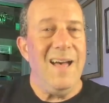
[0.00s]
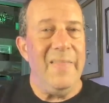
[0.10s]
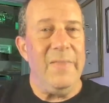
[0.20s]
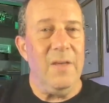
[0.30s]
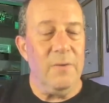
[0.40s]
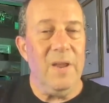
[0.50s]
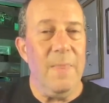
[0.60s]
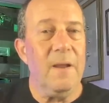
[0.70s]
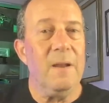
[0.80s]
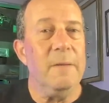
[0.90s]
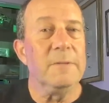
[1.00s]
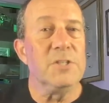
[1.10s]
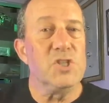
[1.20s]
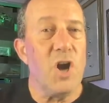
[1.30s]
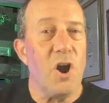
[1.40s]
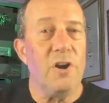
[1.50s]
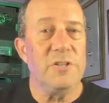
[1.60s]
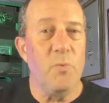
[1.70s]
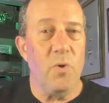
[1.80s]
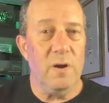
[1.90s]
On the other hand, they're going to be able to
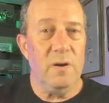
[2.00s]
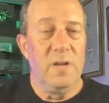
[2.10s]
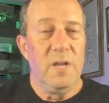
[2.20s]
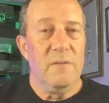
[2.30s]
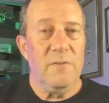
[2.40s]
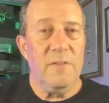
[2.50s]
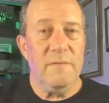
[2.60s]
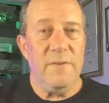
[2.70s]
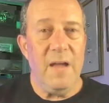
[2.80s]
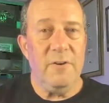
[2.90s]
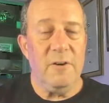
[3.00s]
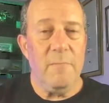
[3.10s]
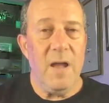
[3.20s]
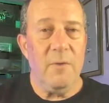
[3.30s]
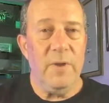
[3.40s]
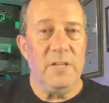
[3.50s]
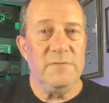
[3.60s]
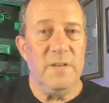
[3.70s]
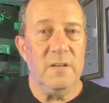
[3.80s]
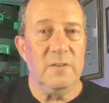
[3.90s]
charge more for the 500 mile range
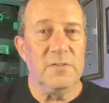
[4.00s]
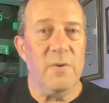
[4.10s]
vehicles.